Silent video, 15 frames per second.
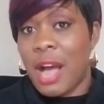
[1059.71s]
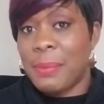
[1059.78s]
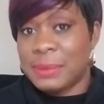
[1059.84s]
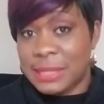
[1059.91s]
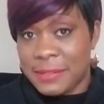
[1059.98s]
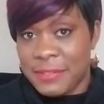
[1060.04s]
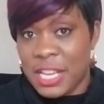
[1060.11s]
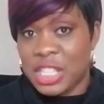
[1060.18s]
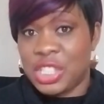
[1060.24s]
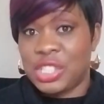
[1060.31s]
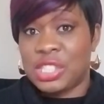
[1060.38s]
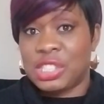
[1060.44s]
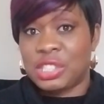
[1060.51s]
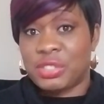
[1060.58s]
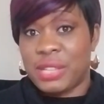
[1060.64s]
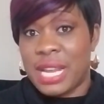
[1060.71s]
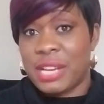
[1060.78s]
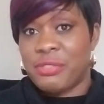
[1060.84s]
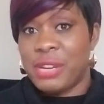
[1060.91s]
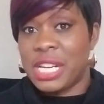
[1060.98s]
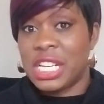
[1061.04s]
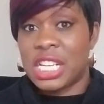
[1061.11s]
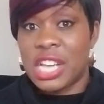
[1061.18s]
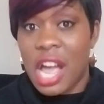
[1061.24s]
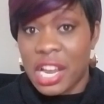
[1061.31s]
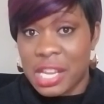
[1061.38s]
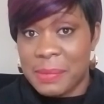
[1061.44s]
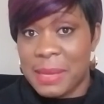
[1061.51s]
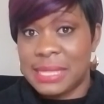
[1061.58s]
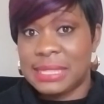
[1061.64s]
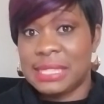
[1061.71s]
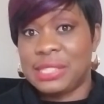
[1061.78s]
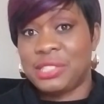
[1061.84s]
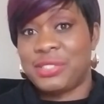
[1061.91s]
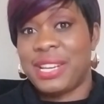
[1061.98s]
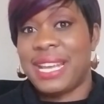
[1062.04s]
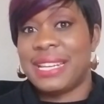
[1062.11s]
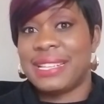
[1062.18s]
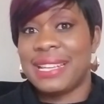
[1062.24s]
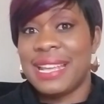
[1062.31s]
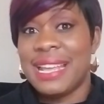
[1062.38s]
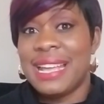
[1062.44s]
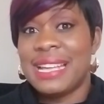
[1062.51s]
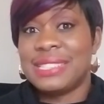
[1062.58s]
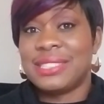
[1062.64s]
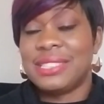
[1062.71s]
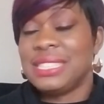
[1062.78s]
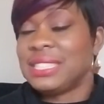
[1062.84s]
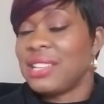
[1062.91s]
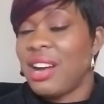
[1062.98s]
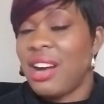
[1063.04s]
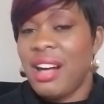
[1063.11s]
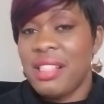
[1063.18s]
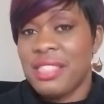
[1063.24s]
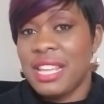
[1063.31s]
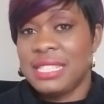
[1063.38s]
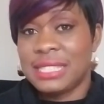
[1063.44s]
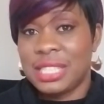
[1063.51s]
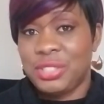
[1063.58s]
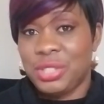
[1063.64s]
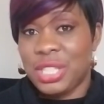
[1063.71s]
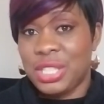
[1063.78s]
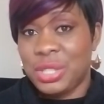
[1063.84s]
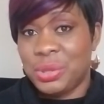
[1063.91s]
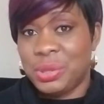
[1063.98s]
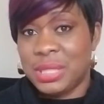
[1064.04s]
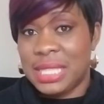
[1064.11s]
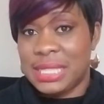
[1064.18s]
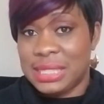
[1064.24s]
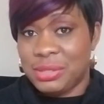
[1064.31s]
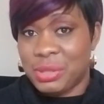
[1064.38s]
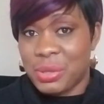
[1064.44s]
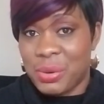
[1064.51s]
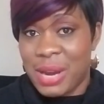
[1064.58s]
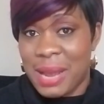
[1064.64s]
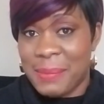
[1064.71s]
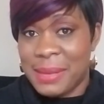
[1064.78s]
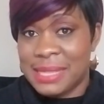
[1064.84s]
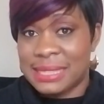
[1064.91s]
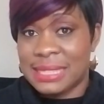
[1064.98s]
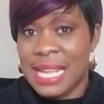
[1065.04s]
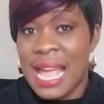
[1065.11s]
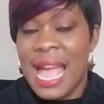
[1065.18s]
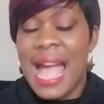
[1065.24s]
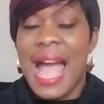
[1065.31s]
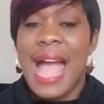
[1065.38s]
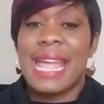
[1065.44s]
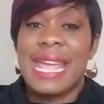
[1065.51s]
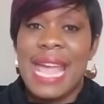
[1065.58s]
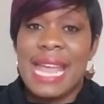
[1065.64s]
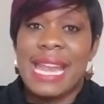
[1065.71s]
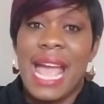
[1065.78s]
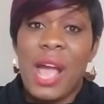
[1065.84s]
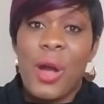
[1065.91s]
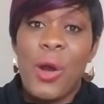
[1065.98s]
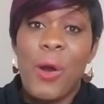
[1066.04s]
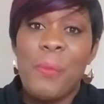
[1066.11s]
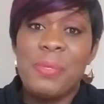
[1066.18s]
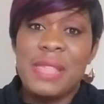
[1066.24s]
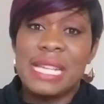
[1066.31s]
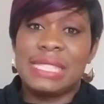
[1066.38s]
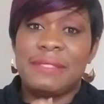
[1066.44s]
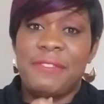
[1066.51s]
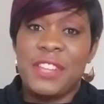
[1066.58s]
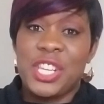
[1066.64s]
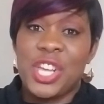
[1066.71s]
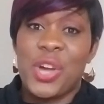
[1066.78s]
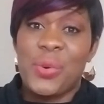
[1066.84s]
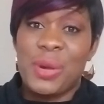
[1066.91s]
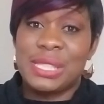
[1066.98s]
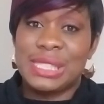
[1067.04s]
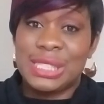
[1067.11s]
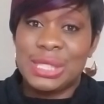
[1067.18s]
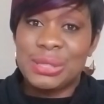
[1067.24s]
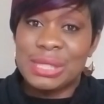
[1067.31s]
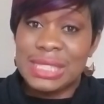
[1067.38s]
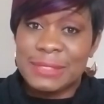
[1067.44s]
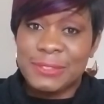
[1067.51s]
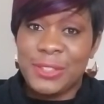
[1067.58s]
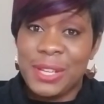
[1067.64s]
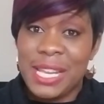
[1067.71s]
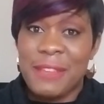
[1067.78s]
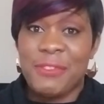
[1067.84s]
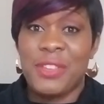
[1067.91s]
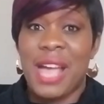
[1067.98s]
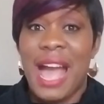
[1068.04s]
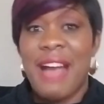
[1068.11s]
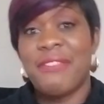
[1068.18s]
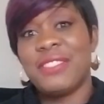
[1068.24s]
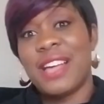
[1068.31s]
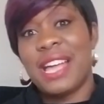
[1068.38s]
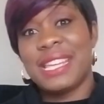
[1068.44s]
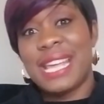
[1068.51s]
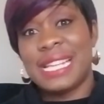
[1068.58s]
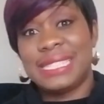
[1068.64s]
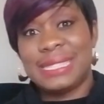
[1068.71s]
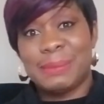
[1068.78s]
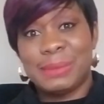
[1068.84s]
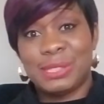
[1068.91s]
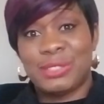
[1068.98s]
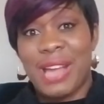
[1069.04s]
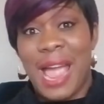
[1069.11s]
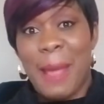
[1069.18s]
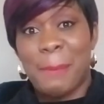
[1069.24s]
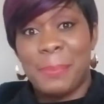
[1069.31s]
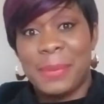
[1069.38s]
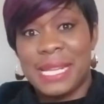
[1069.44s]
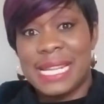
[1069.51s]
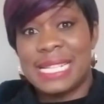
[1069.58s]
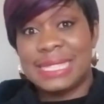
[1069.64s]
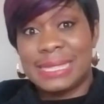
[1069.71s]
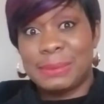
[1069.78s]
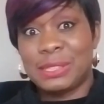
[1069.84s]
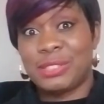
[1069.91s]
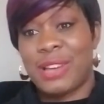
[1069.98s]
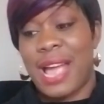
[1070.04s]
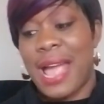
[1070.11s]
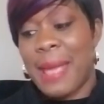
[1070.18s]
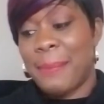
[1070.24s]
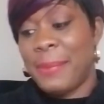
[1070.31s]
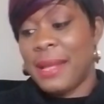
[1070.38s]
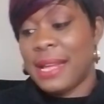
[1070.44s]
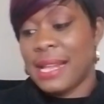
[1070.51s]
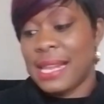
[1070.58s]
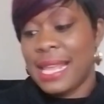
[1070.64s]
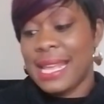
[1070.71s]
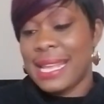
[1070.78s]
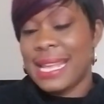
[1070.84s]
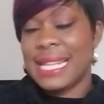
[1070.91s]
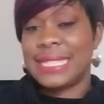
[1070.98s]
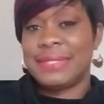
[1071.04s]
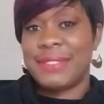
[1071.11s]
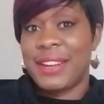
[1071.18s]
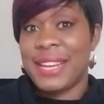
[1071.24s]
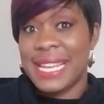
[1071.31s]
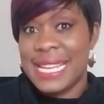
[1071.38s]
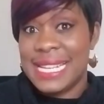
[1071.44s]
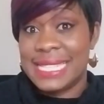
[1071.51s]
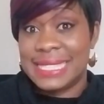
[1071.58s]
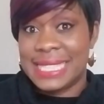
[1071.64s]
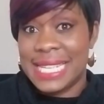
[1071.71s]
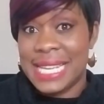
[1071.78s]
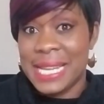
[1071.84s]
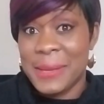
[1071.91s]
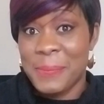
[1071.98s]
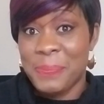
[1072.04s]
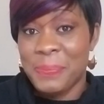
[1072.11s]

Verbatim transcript: Observation is great. Reading the documents is great. So these are all things that you can do to these requirements. Again, I hope this video was useful. If you have not yet subscribed, please subscribe. Quick, it's very easy.